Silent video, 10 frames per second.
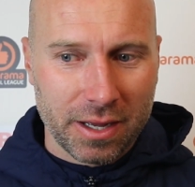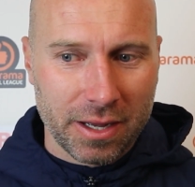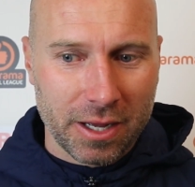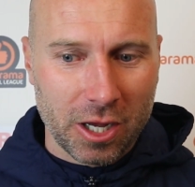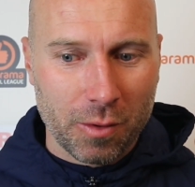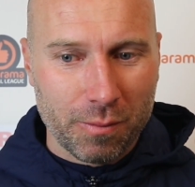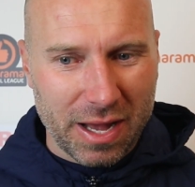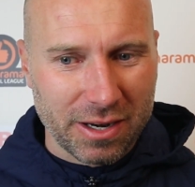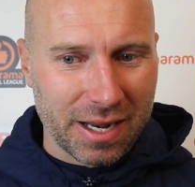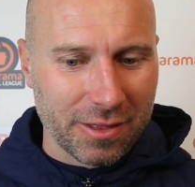
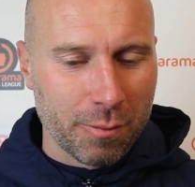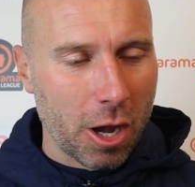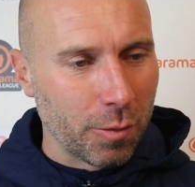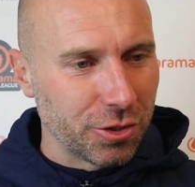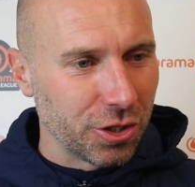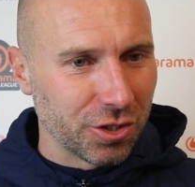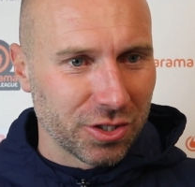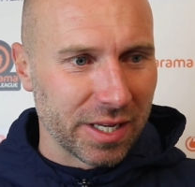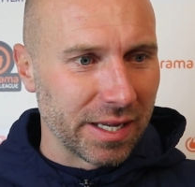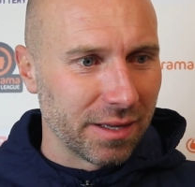and at the moment you can
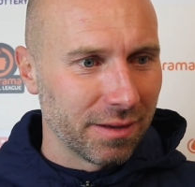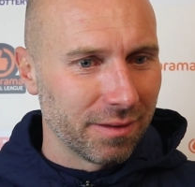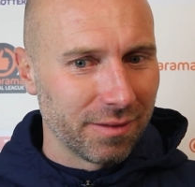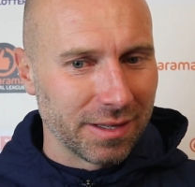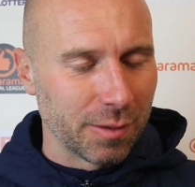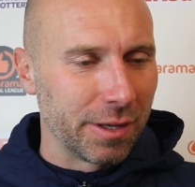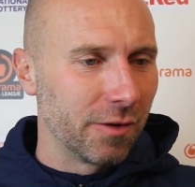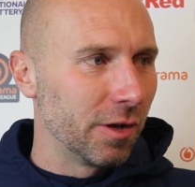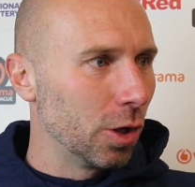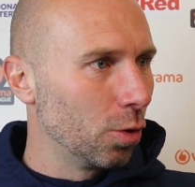see there's a bit
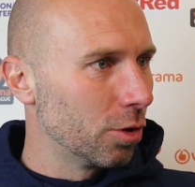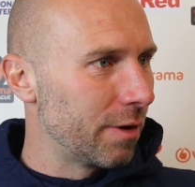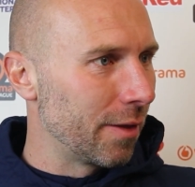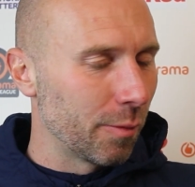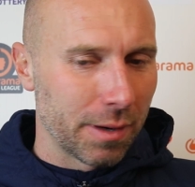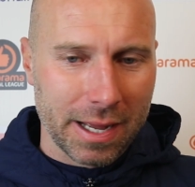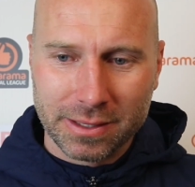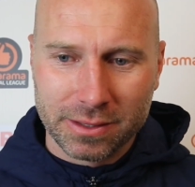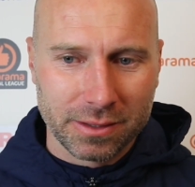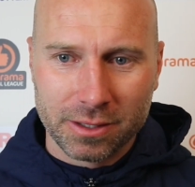of a lull around the
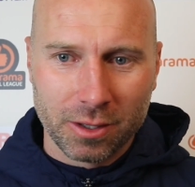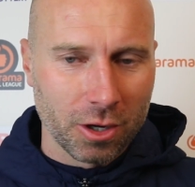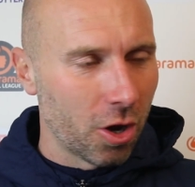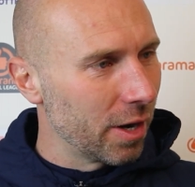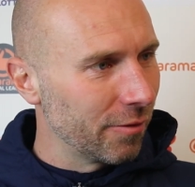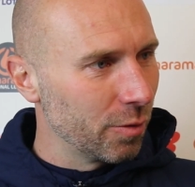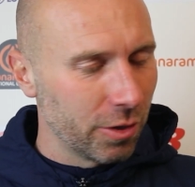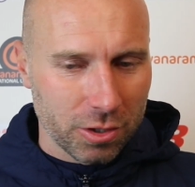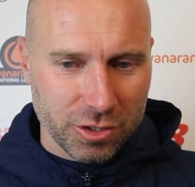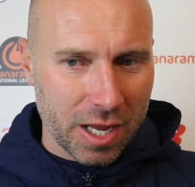place, and I can't have it.
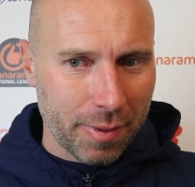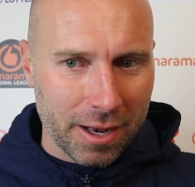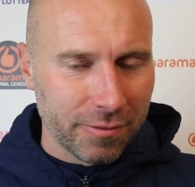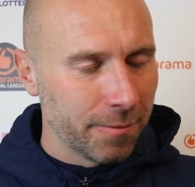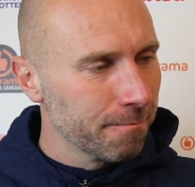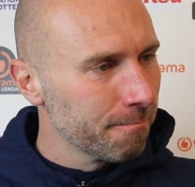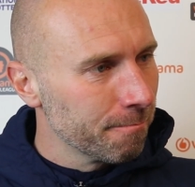We've got to snap out of it.